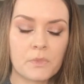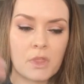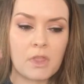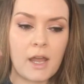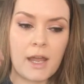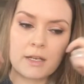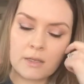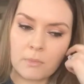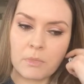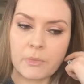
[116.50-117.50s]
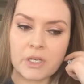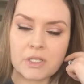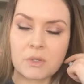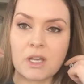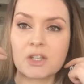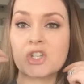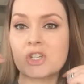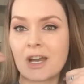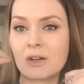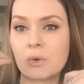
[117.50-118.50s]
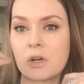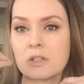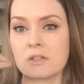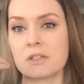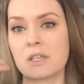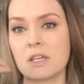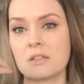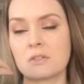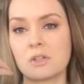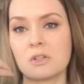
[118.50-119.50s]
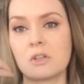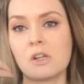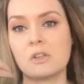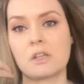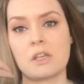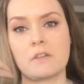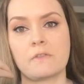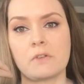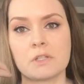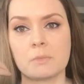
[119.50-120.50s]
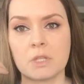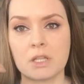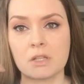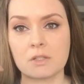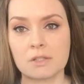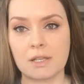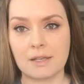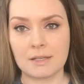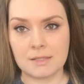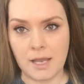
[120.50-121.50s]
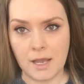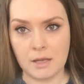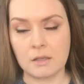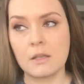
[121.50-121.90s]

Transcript: that mimics a shadow on your skin, so you're not looking for something that looks like a tan.